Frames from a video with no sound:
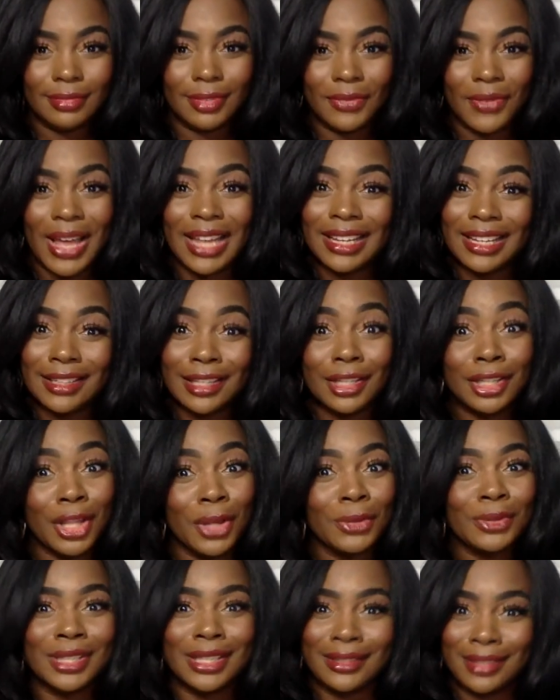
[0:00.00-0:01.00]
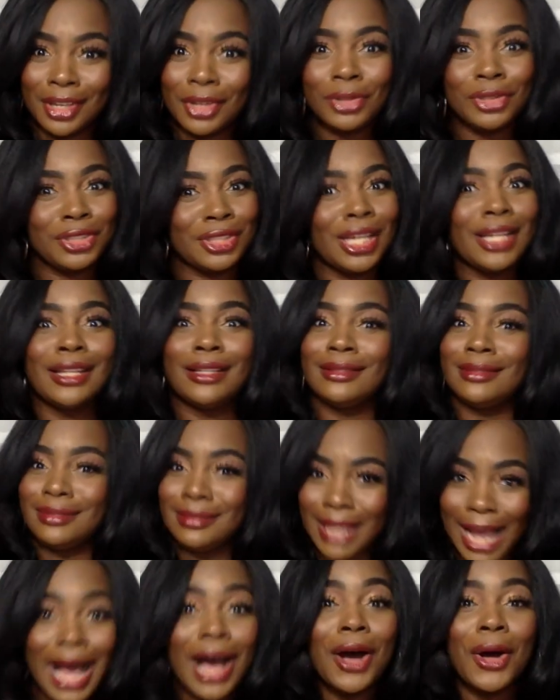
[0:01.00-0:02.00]
If I need to close the deal, shut
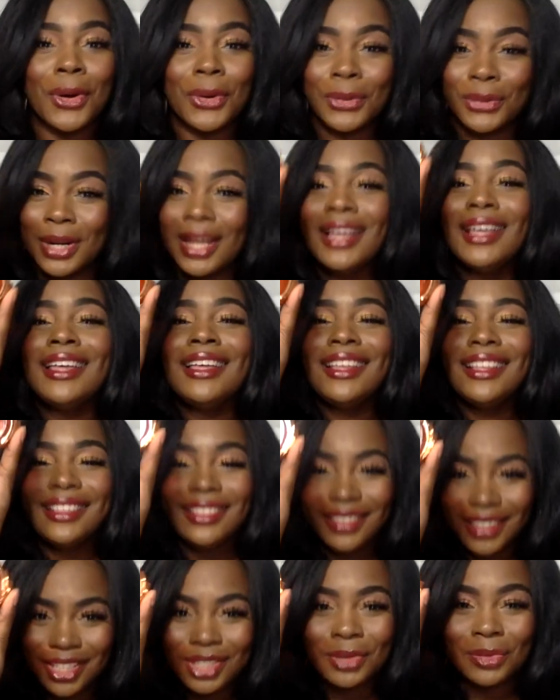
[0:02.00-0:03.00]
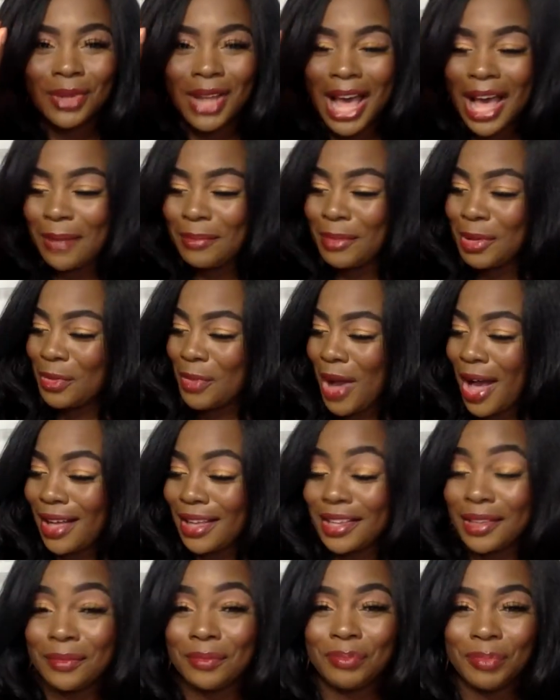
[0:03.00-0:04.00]
it down. This is what I'll be
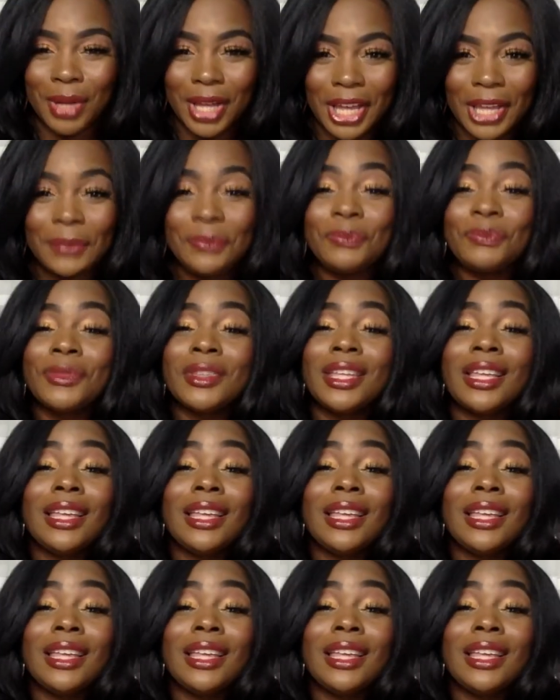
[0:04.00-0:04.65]
rocking. But